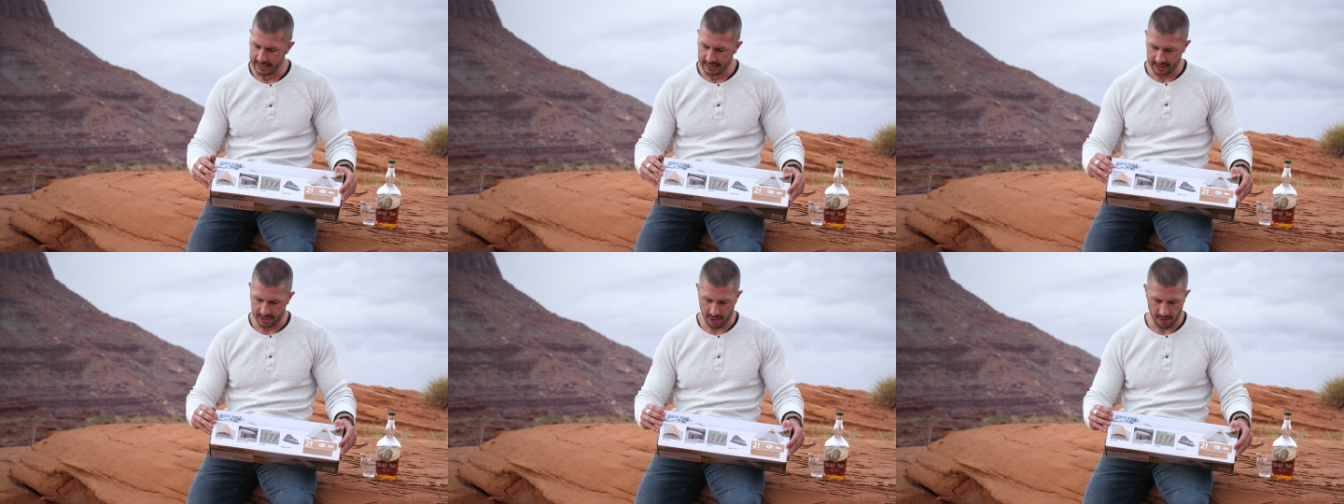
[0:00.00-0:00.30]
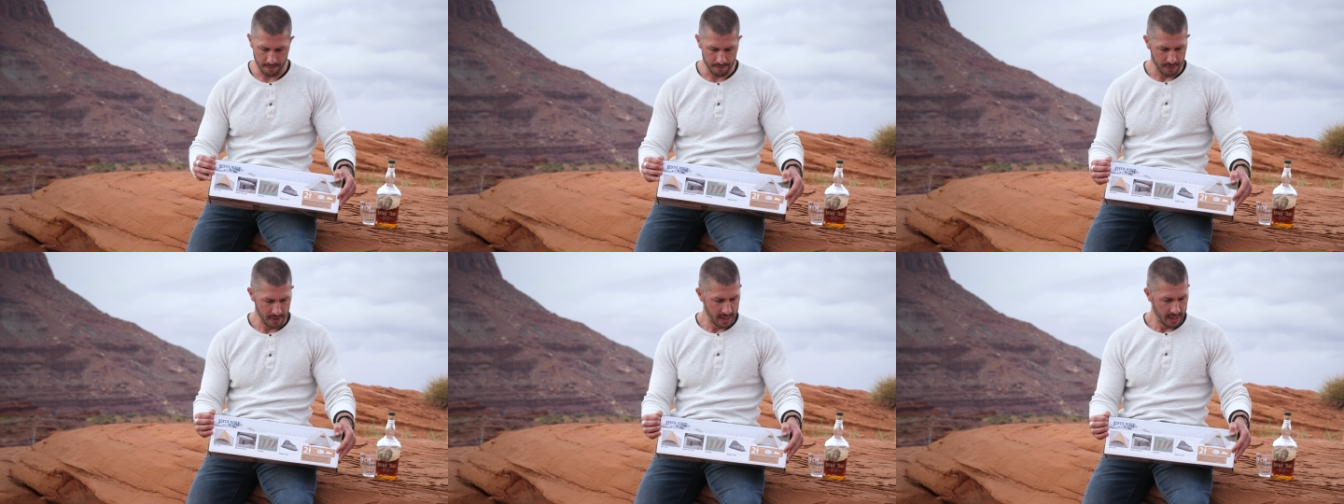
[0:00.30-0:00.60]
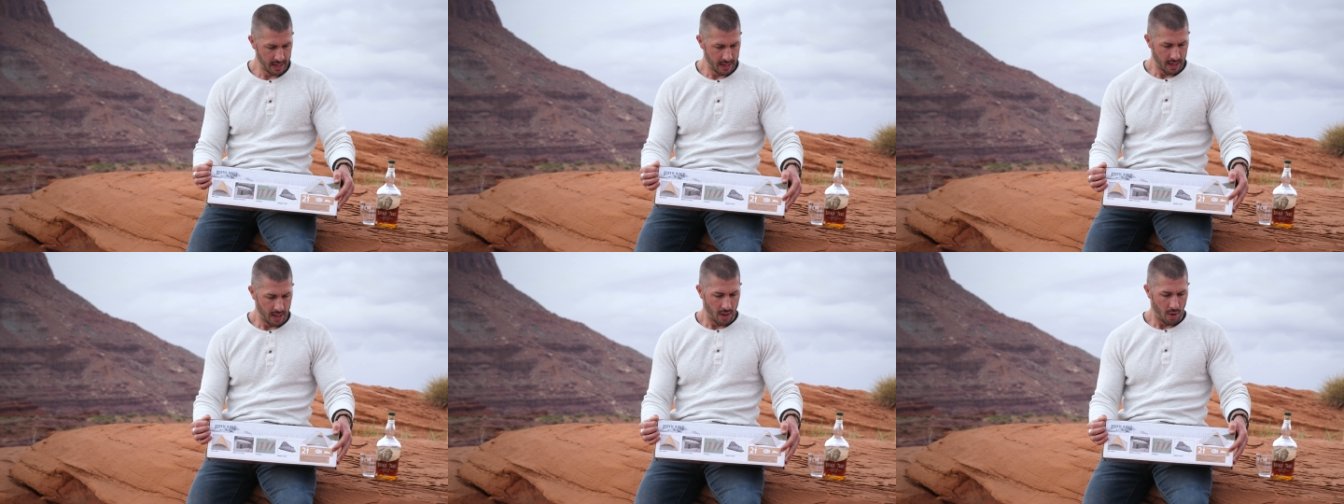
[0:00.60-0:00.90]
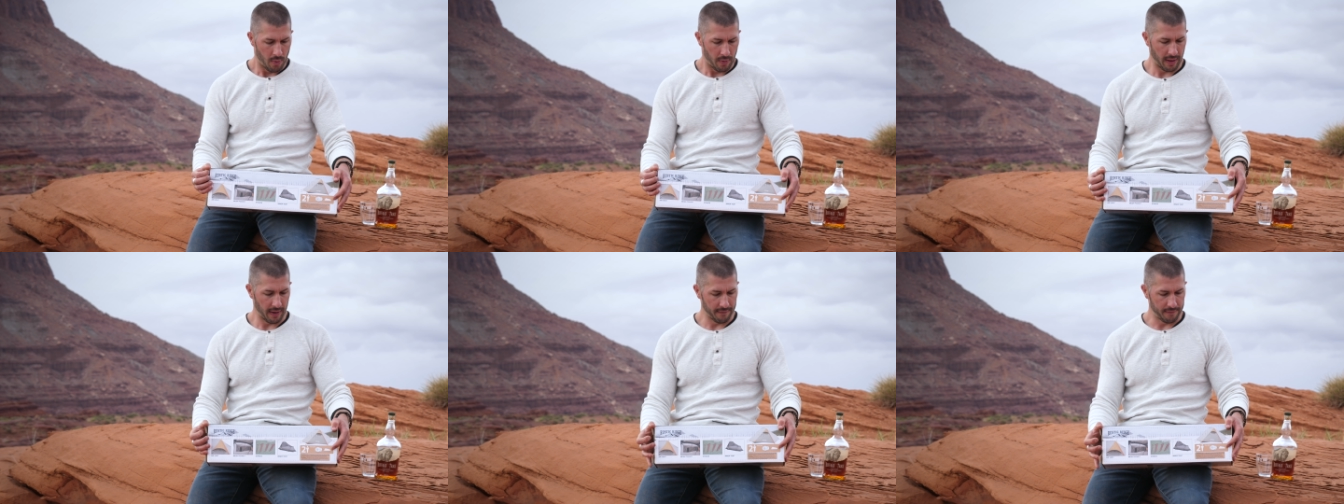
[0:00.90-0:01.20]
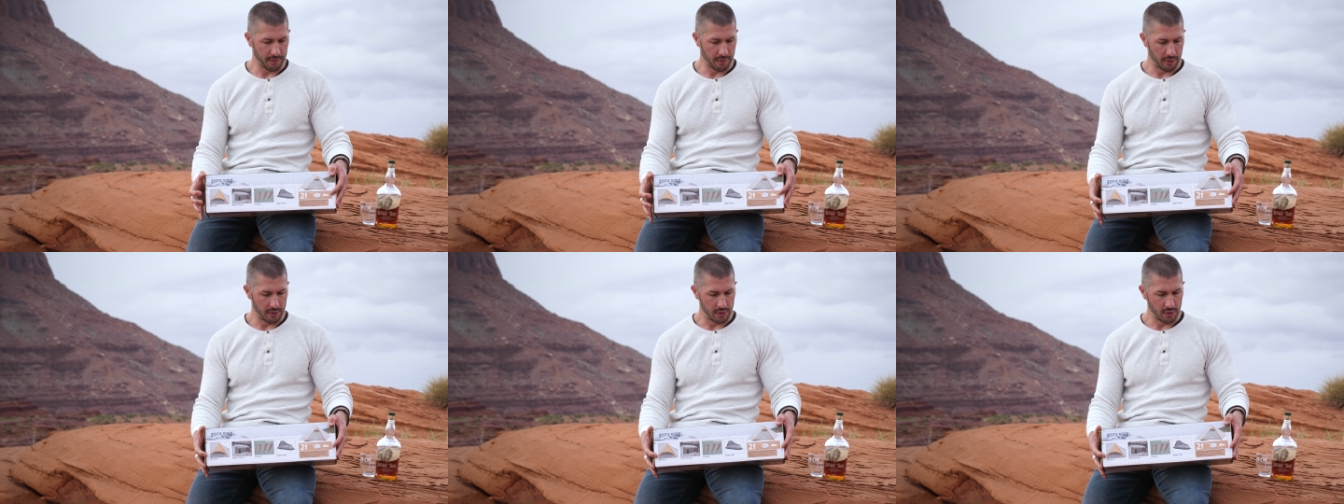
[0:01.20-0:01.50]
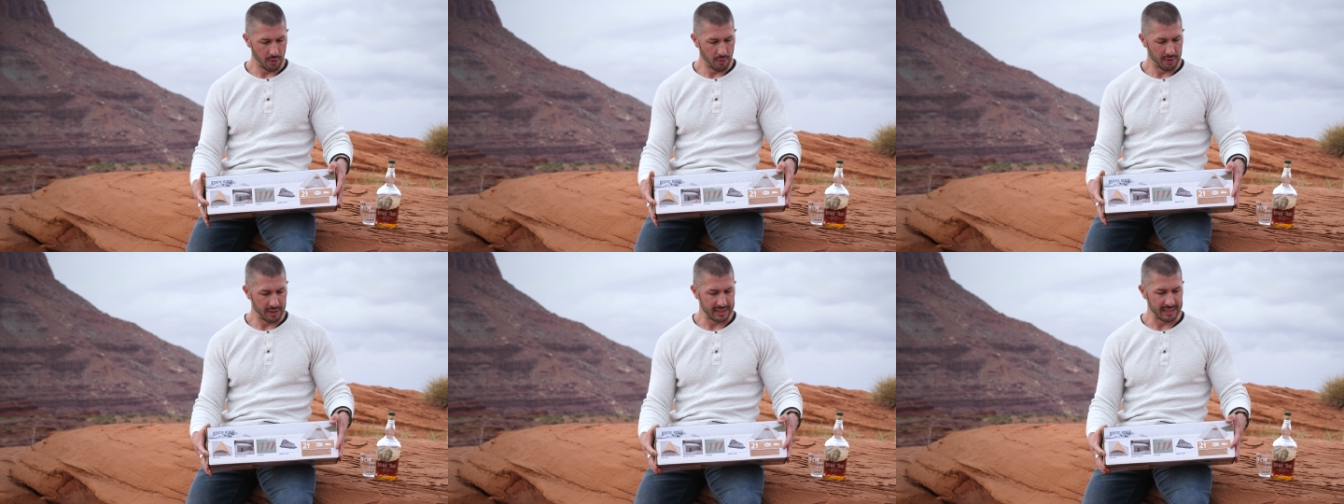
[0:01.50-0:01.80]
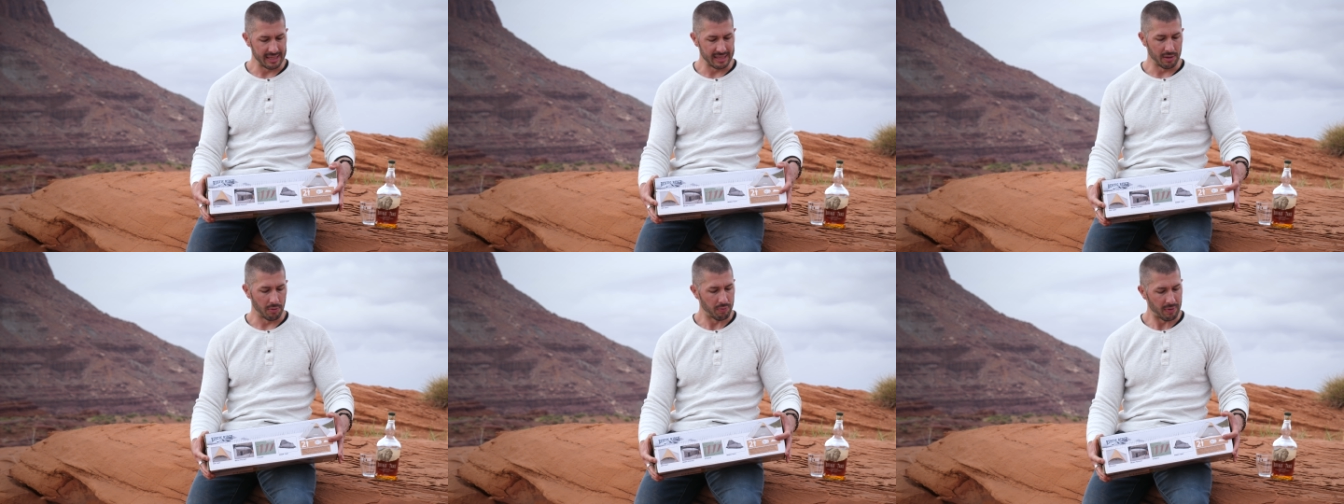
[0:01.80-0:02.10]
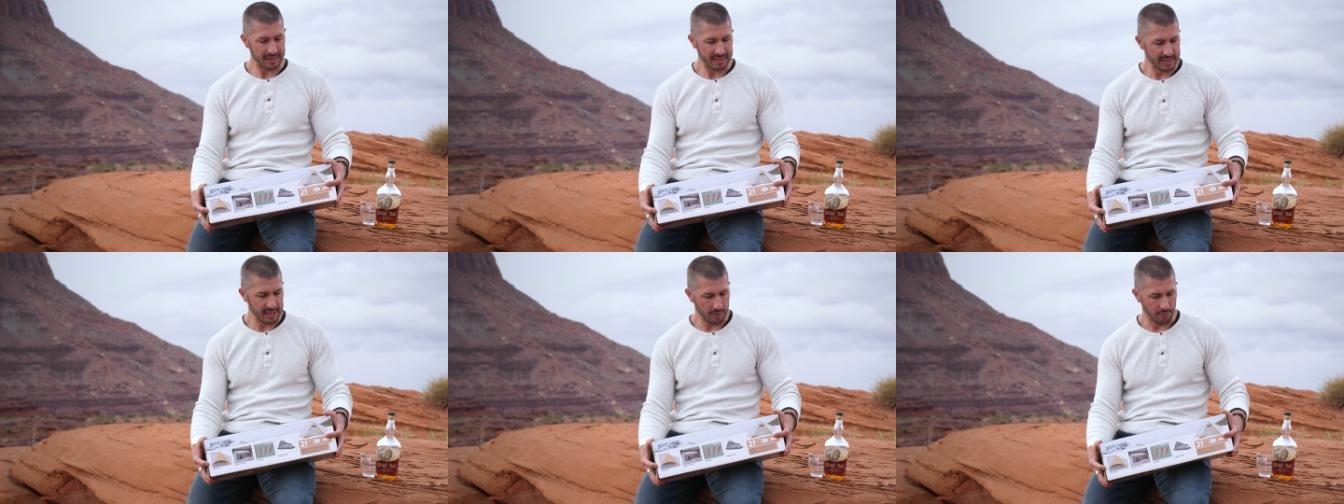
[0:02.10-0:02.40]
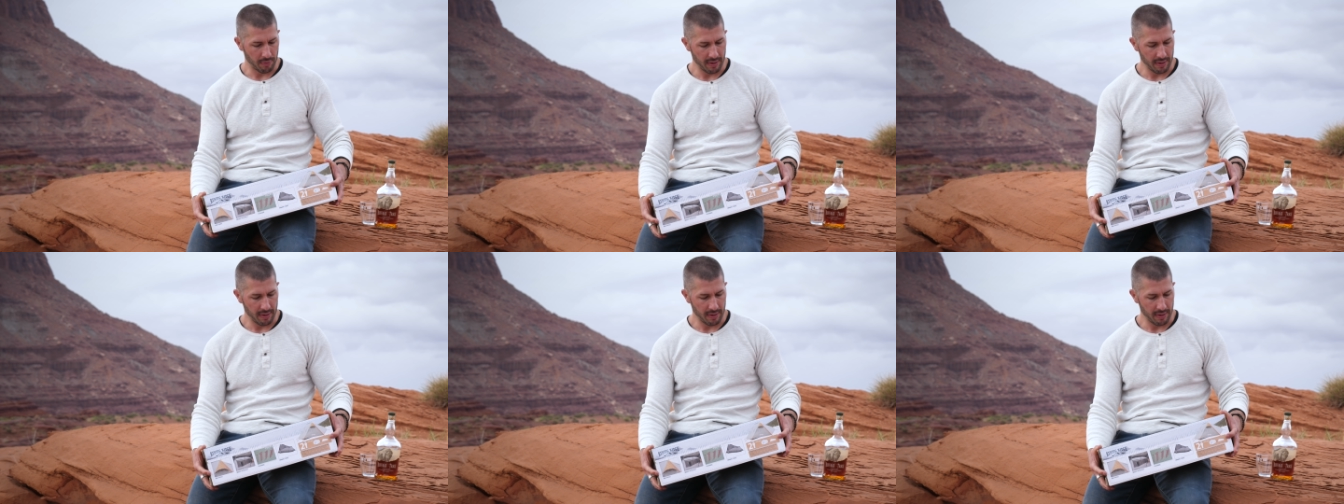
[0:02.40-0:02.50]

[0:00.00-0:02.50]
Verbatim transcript: So without further ado, this is the Rustic